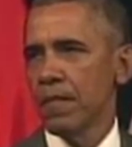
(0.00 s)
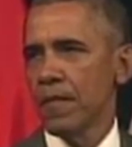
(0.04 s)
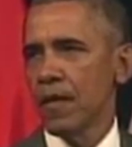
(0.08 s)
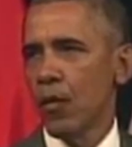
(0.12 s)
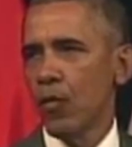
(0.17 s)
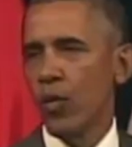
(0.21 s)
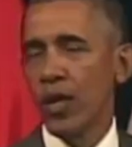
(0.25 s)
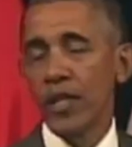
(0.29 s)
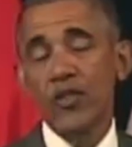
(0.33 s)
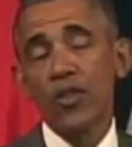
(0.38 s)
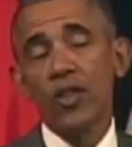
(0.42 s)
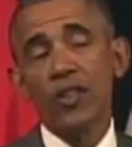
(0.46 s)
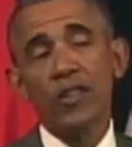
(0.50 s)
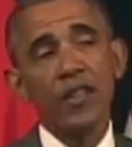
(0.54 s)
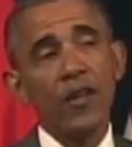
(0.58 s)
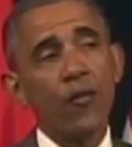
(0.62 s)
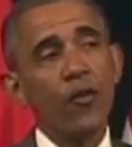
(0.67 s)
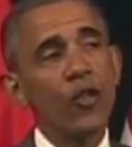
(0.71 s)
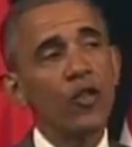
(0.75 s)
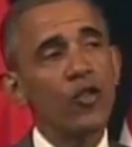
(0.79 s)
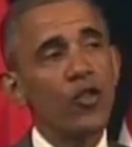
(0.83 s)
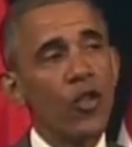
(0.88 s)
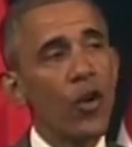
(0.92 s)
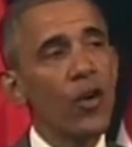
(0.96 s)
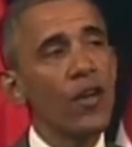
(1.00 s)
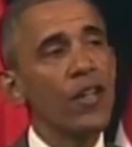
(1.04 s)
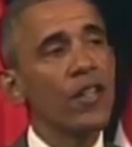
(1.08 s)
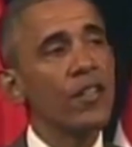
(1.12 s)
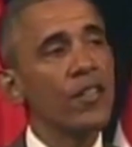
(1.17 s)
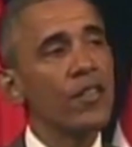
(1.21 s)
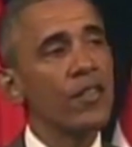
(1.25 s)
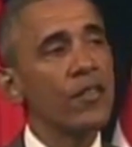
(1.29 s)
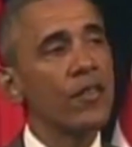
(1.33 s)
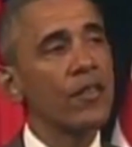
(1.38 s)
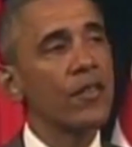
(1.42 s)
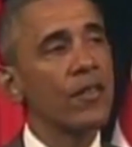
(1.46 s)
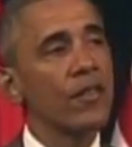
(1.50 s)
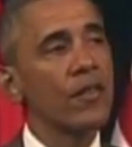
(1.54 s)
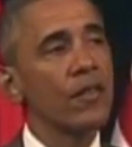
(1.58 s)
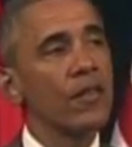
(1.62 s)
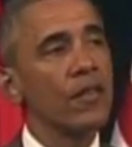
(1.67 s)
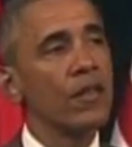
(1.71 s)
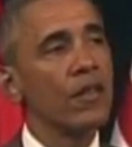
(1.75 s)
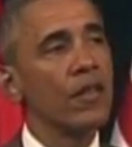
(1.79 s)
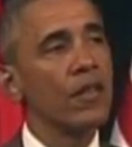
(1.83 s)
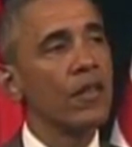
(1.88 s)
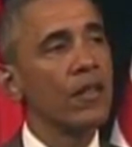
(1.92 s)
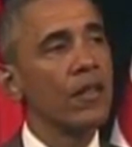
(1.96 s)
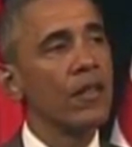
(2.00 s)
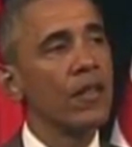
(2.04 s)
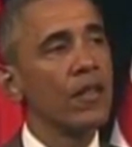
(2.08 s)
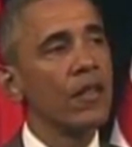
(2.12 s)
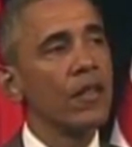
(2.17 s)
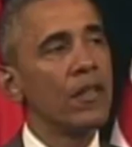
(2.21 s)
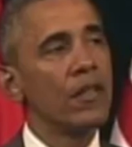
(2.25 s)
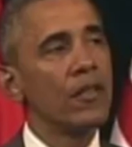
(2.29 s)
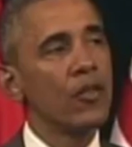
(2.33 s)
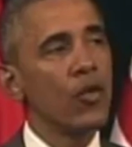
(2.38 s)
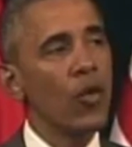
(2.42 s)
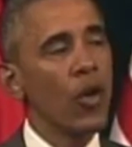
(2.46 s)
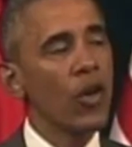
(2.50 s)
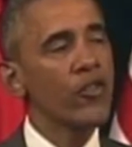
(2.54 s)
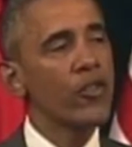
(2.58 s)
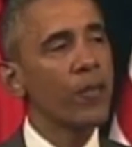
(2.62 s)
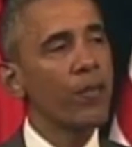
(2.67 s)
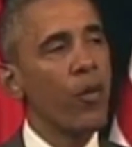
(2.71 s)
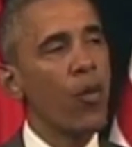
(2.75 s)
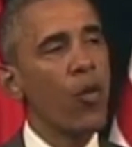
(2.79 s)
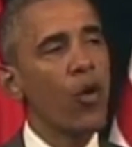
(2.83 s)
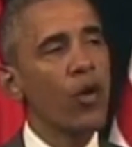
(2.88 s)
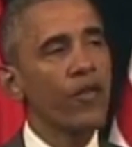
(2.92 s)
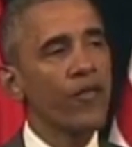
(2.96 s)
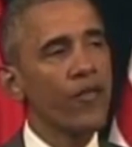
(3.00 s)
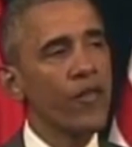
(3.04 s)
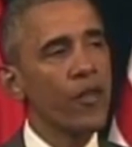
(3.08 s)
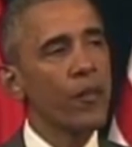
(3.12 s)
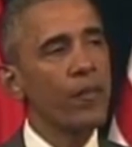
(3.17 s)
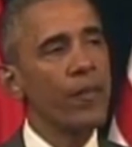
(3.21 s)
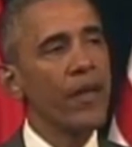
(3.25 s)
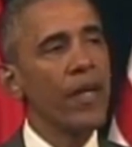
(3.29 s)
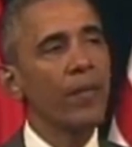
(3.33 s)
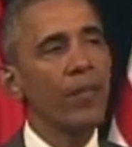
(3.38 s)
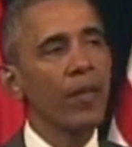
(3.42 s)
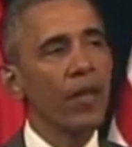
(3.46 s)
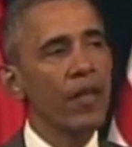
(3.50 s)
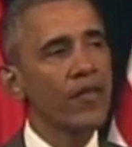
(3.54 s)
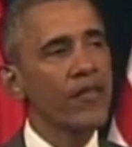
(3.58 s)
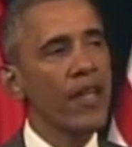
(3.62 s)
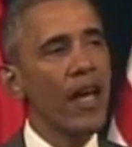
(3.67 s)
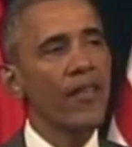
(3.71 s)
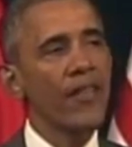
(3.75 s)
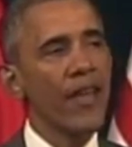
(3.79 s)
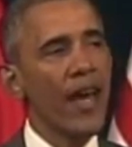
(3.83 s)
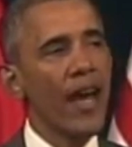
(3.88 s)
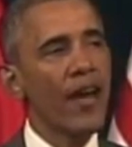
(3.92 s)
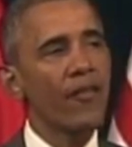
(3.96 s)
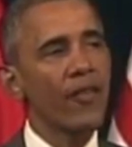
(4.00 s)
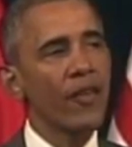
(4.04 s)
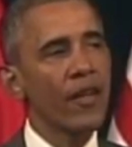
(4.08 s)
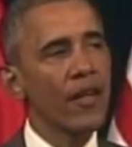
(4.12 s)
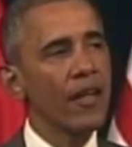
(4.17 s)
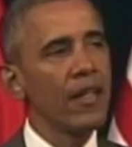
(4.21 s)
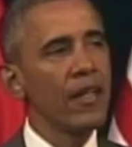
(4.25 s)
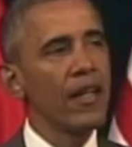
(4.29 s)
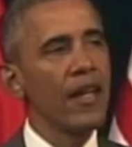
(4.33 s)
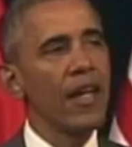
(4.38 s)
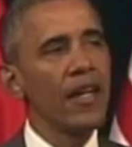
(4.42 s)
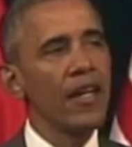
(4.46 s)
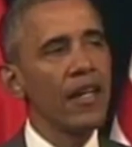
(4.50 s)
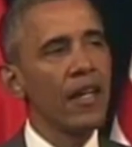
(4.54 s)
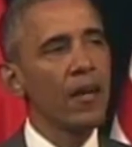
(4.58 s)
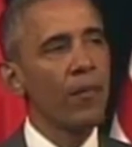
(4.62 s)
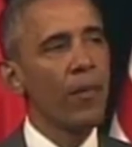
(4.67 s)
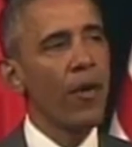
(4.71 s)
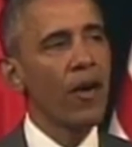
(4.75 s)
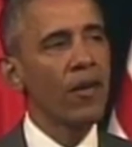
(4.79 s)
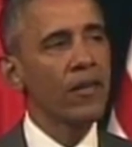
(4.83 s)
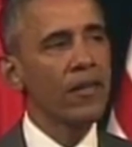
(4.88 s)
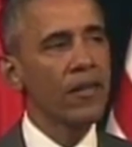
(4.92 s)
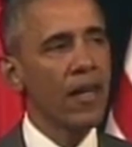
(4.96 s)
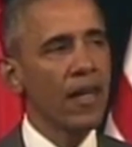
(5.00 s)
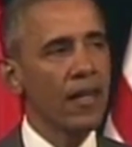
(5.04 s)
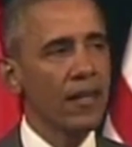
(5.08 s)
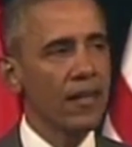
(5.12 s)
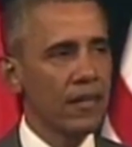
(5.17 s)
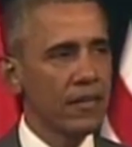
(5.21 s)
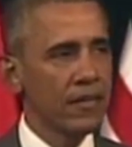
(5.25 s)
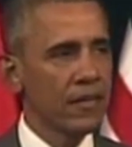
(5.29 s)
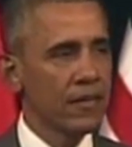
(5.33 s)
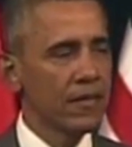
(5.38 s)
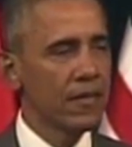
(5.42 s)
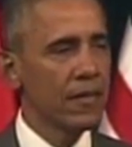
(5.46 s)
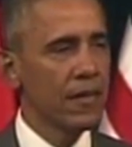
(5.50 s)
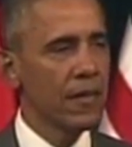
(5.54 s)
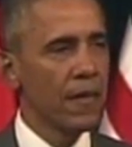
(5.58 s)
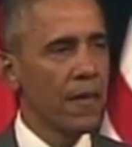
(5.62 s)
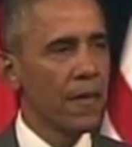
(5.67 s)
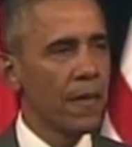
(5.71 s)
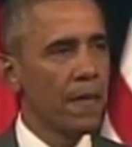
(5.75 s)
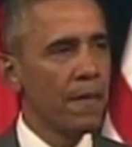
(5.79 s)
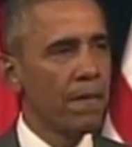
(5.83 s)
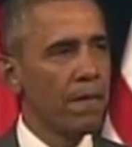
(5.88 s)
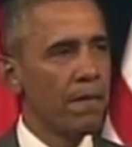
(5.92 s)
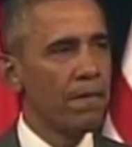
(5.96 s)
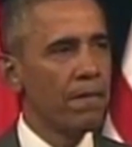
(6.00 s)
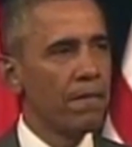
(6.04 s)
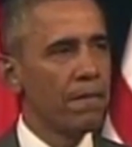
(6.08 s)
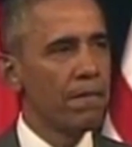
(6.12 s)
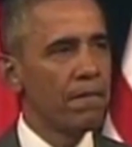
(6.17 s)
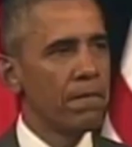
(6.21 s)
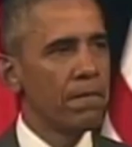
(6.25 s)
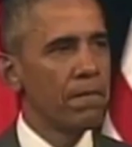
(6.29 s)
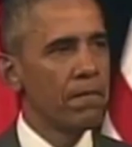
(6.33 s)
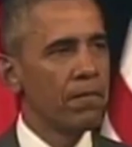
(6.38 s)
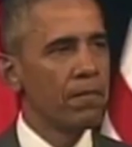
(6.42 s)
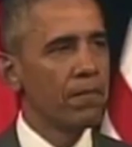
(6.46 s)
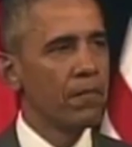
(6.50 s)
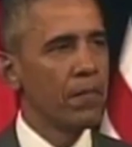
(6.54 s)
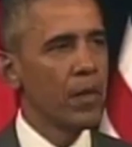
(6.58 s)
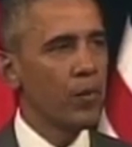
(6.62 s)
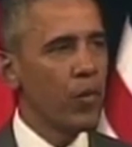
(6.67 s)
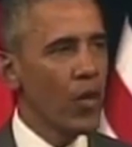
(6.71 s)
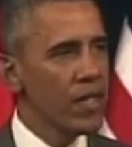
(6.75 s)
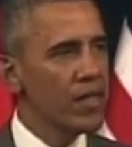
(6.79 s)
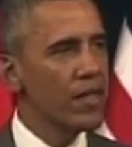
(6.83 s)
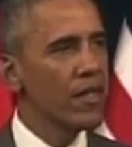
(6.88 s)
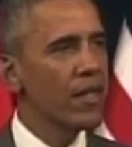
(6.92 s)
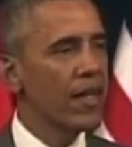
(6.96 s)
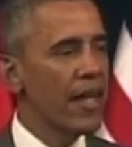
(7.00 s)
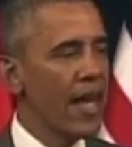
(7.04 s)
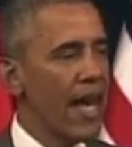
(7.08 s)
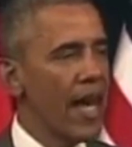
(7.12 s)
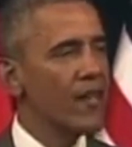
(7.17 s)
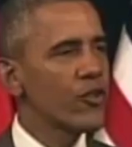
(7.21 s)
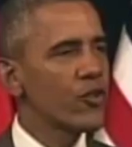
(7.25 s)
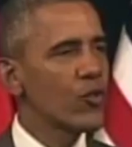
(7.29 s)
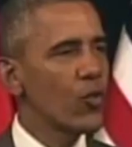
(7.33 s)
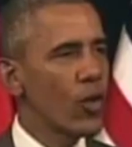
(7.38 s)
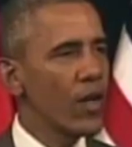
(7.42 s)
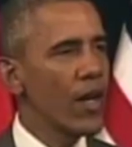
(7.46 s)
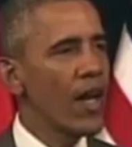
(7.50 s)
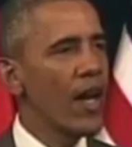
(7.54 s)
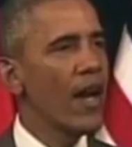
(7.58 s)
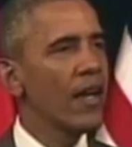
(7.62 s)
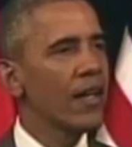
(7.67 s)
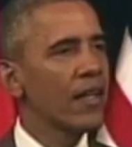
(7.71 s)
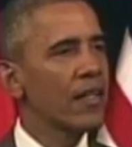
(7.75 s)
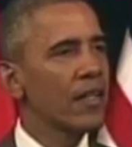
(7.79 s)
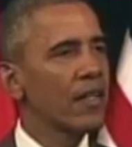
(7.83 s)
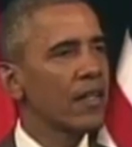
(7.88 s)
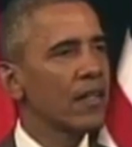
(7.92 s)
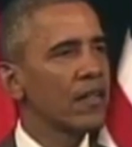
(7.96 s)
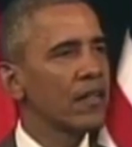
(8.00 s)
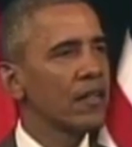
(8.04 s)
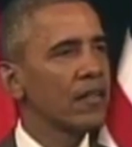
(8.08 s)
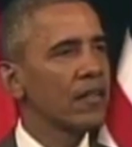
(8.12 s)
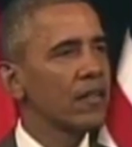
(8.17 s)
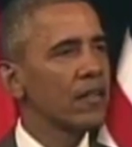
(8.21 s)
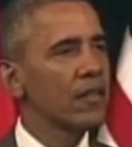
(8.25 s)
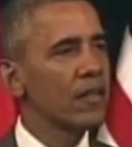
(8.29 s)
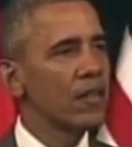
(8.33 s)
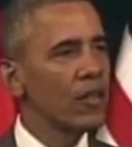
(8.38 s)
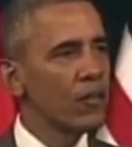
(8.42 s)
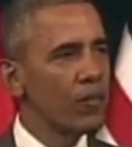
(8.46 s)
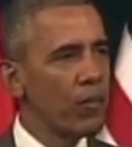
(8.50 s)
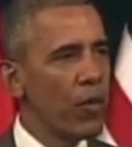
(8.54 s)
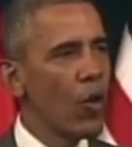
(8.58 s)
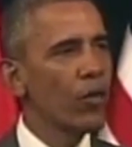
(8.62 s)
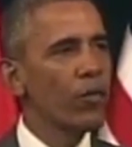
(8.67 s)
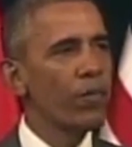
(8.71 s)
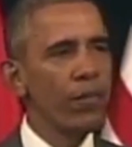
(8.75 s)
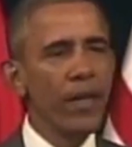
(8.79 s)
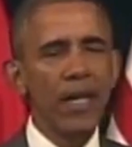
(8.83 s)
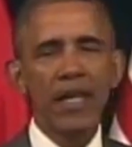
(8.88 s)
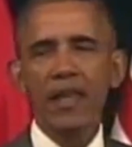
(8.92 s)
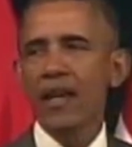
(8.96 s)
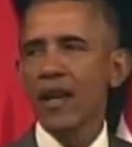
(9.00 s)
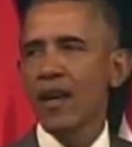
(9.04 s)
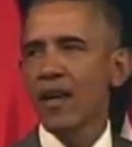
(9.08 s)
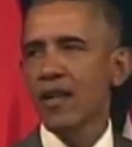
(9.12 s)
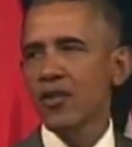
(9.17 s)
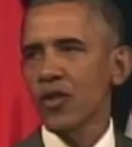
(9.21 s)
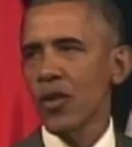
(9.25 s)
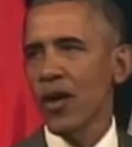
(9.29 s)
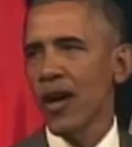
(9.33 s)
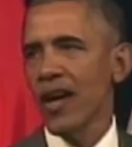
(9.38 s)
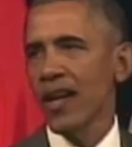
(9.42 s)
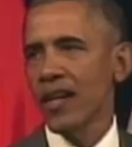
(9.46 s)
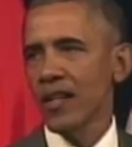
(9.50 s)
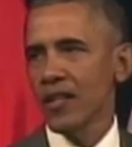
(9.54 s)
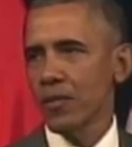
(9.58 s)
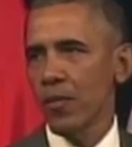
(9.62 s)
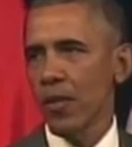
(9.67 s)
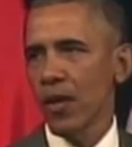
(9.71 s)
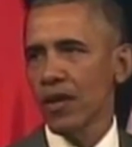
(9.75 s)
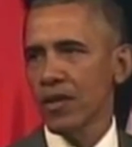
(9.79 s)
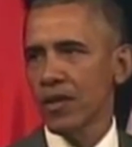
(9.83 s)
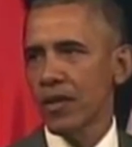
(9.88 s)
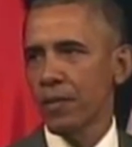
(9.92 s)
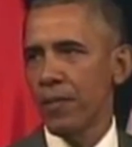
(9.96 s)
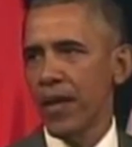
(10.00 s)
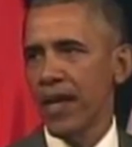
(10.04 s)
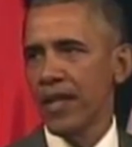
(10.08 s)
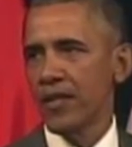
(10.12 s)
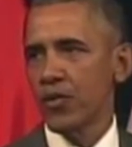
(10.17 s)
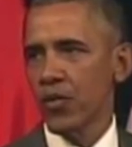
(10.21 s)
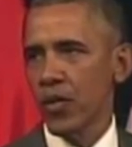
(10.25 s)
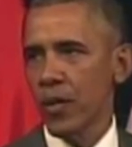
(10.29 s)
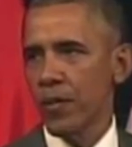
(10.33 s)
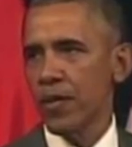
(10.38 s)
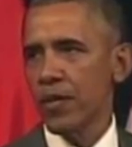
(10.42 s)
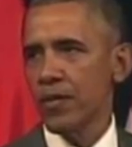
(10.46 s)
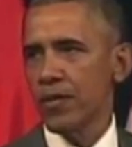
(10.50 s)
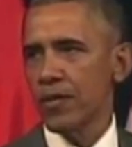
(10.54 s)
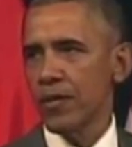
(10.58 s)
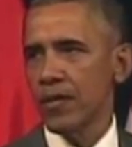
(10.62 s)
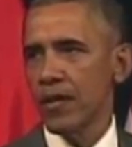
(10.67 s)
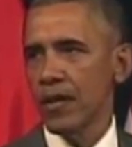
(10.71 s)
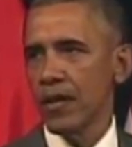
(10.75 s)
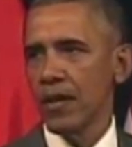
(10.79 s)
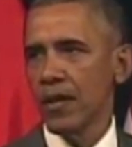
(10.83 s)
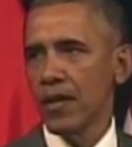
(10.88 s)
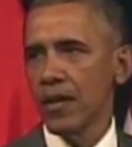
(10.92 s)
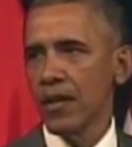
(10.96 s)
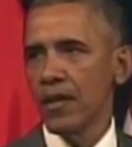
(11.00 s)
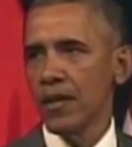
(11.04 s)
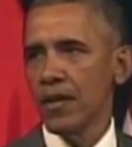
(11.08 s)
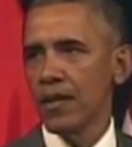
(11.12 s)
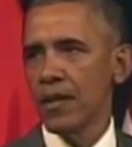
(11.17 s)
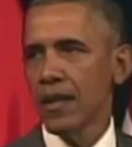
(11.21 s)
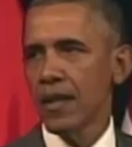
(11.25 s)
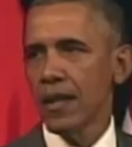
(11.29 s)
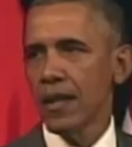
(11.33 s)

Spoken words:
We took different journeys to our support for the people of South Africa in ending apartheid. But President Castro and I could both be there in Johannesburg to pay tribute to the